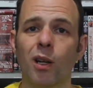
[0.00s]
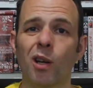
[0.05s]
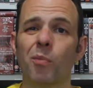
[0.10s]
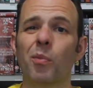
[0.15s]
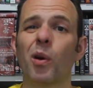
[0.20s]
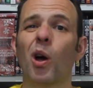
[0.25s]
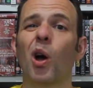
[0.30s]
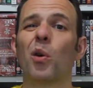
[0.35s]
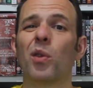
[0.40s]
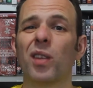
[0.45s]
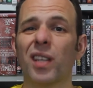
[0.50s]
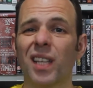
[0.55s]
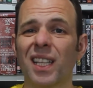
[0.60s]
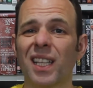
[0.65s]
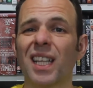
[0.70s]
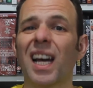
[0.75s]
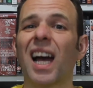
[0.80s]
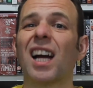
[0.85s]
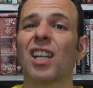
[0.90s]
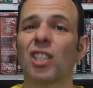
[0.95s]
but how they can
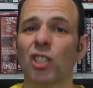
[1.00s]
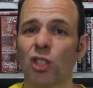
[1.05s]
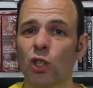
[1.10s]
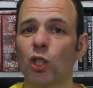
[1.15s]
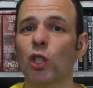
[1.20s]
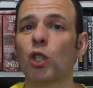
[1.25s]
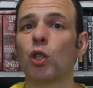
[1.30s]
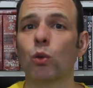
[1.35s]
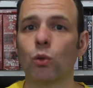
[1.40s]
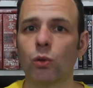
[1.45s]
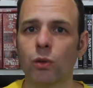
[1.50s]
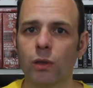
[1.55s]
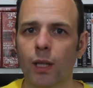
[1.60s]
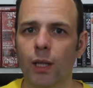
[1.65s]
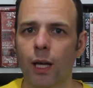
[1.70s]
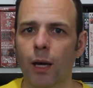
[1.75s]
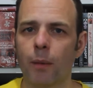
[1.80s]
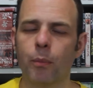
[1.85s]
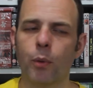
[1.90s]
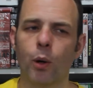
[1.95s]
actually use
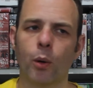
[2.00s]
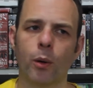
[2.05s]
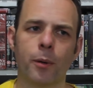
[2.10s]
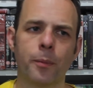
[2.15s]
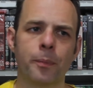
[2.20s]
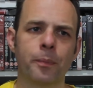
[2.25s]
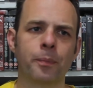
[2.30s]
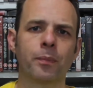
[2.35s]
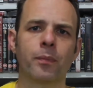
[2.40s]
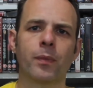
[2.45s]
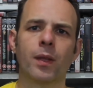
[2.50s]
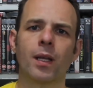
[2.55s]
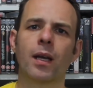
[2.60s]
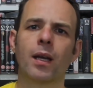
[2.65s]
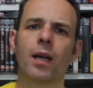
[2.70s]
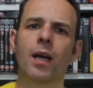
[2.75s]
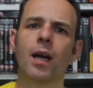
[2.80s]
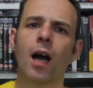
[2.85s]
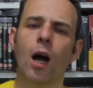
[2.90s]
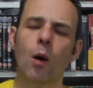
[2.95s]
that power.
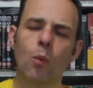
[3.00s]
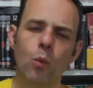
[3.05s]
I